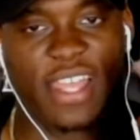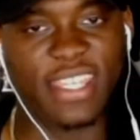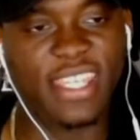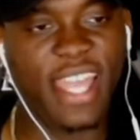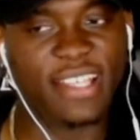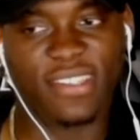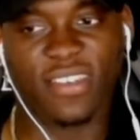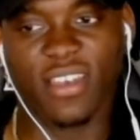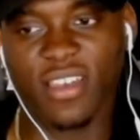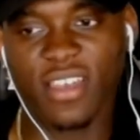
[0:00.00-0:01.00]
Like, he has
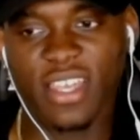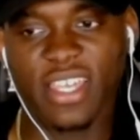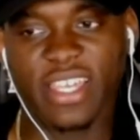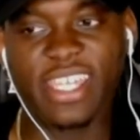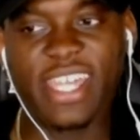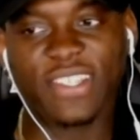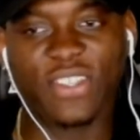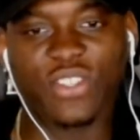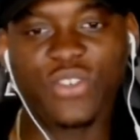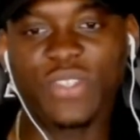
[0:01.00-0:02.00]
to
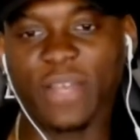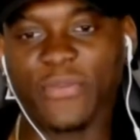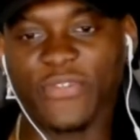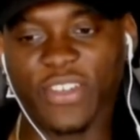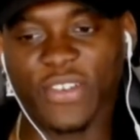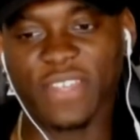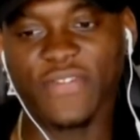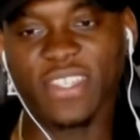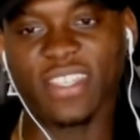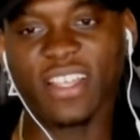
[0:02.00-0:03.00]
do something. Because if
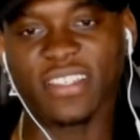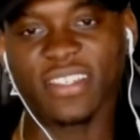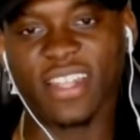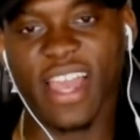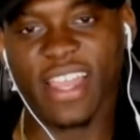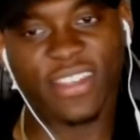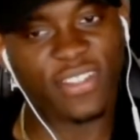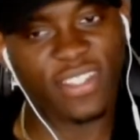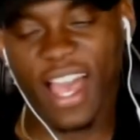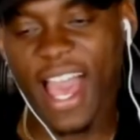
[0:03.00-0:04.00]
he doesn't, like,
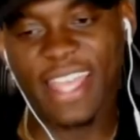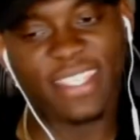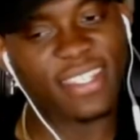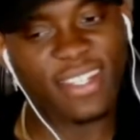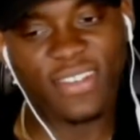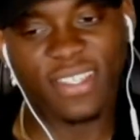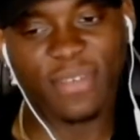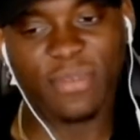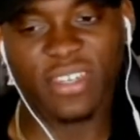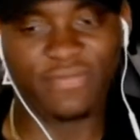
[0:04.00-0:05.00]
to Aizen, it looks a
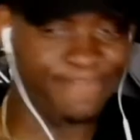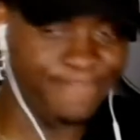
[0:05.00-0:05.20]
bit...